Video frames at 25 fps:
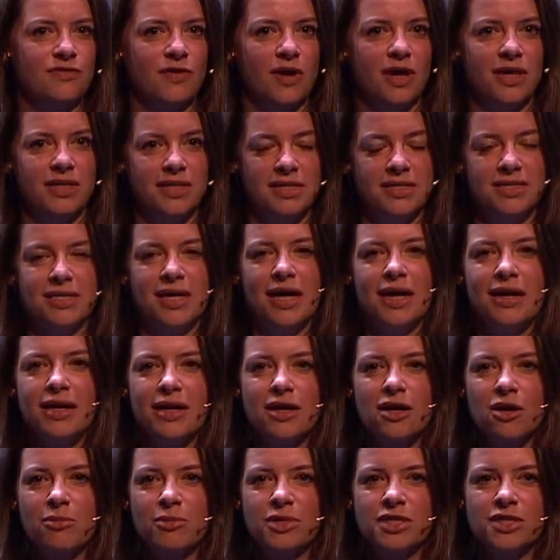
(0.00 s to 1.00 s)
for
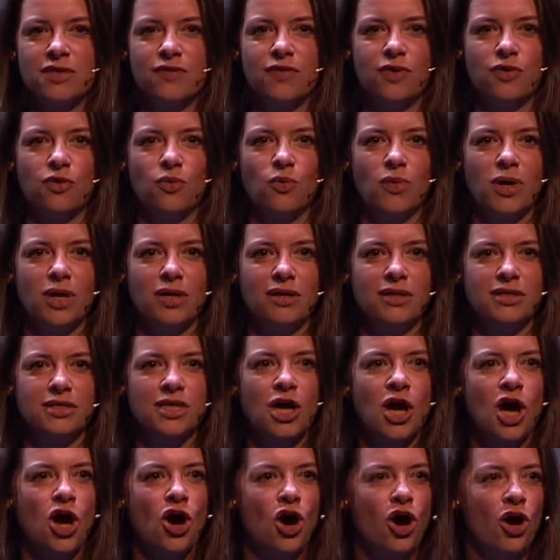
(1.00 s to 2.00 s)
understanding our material world,
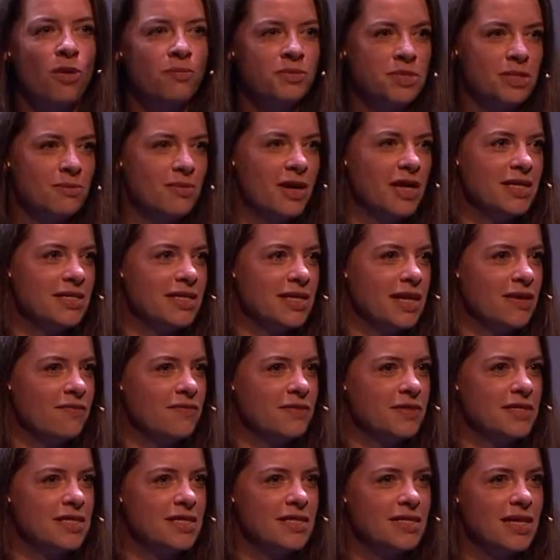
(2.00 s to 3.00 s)
optimizing it
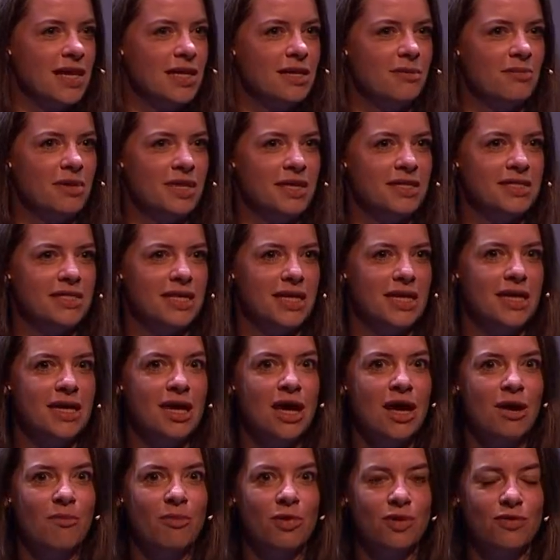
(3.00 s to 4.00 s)
for sustainability,
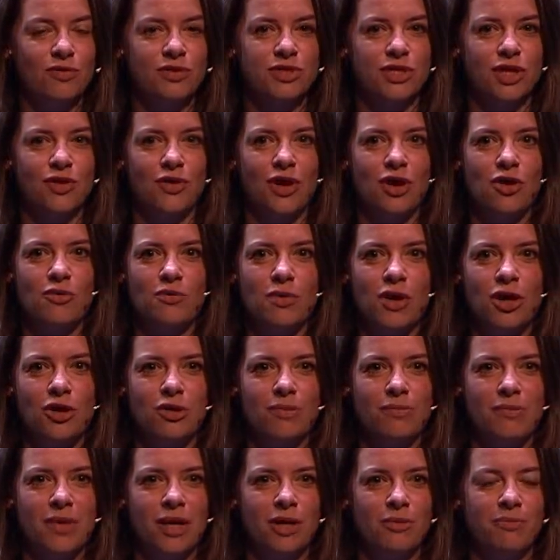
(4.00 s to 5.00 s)
but also
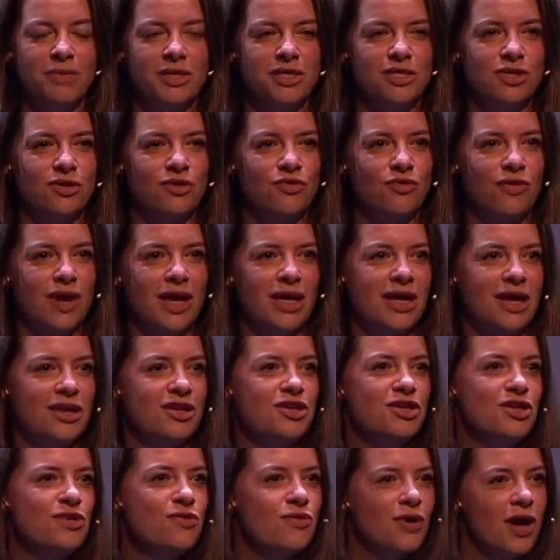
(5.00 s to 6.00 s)
helping to create a
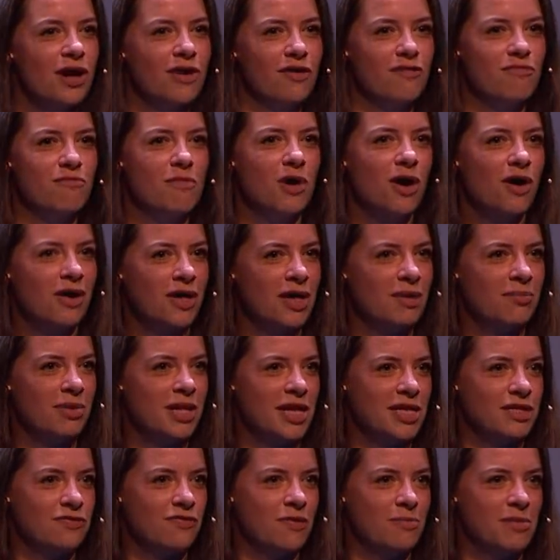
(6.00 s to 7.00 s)
new kind of
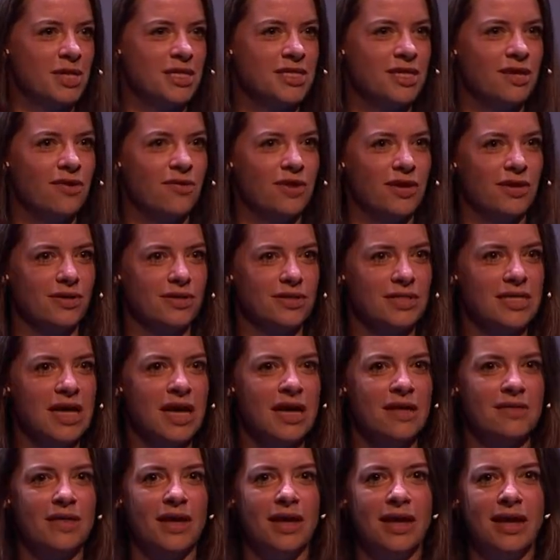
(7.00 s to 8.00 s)
marketplace for materials
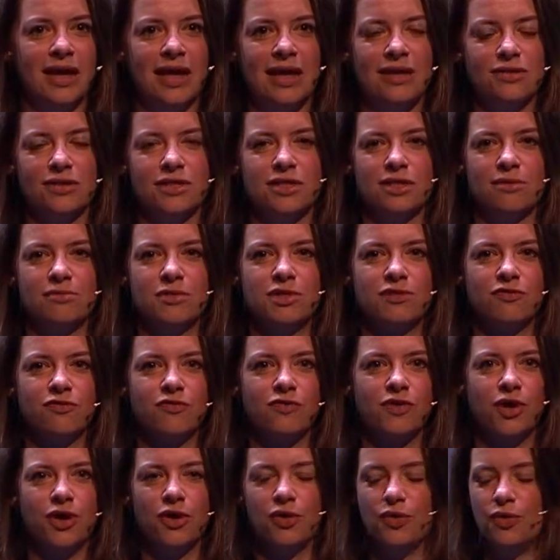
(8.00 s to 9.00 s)
that allows them to
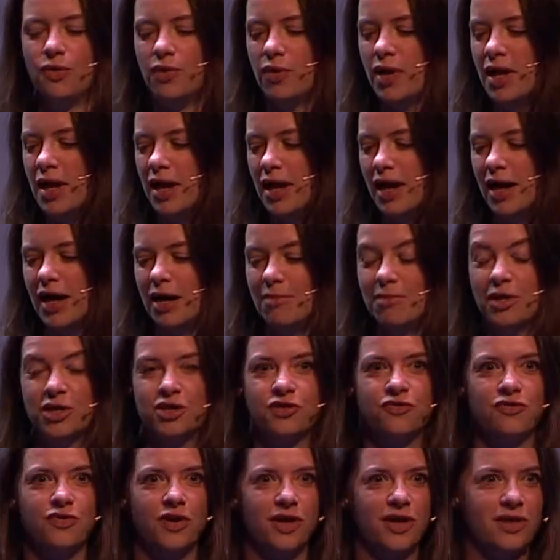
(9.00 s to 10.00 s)
flow
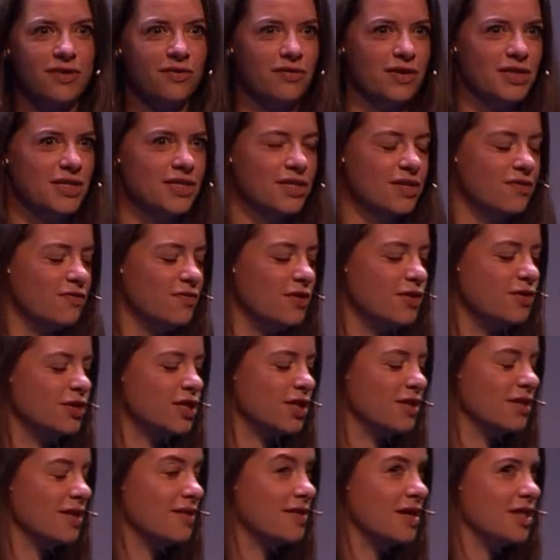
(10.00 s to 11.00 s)
much further into the
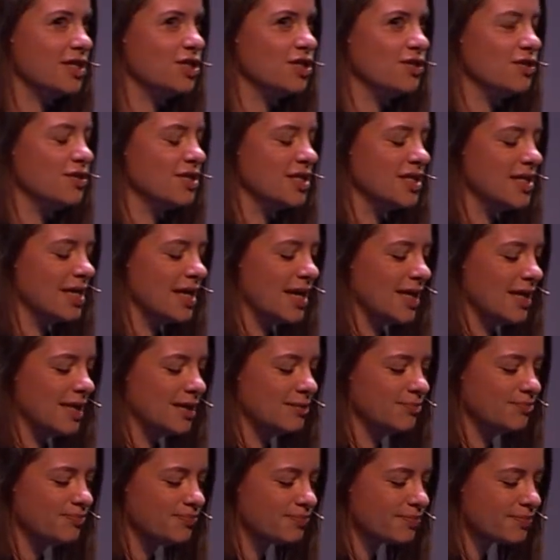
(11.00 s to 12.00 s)
future than they do today.
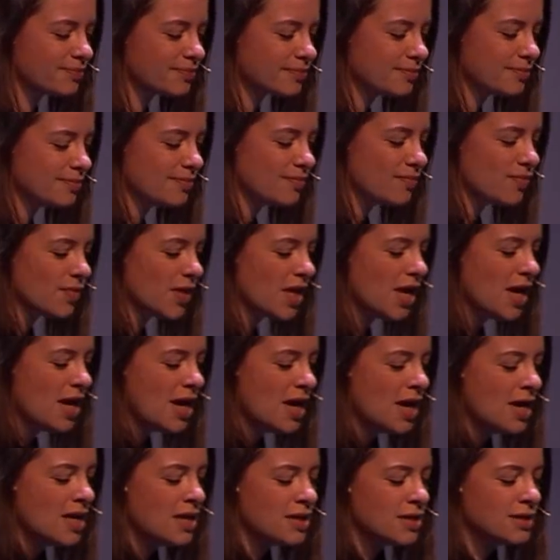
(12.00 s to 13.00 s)

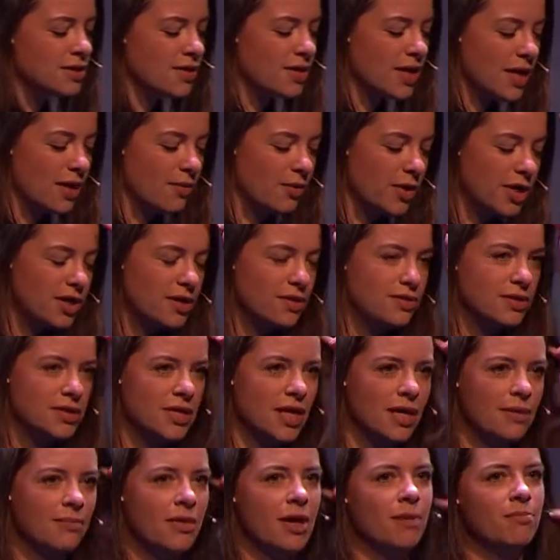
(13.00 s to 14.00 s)
So yeah, we use
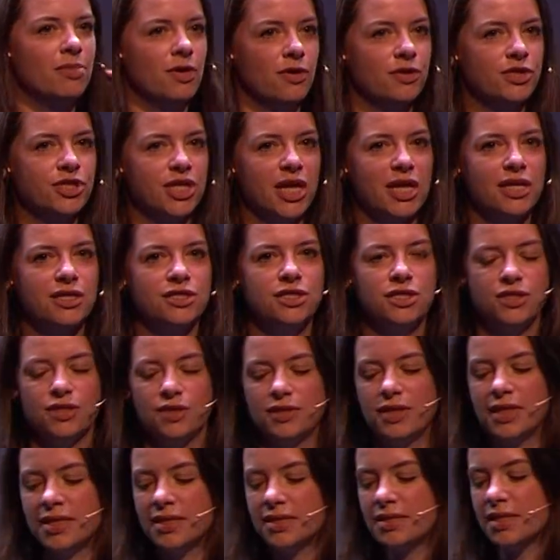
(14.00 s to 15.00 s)
a blockchain to do
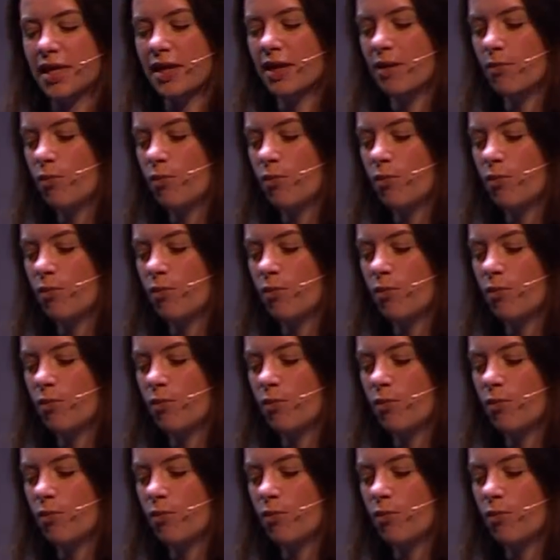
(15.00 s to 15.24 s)
this.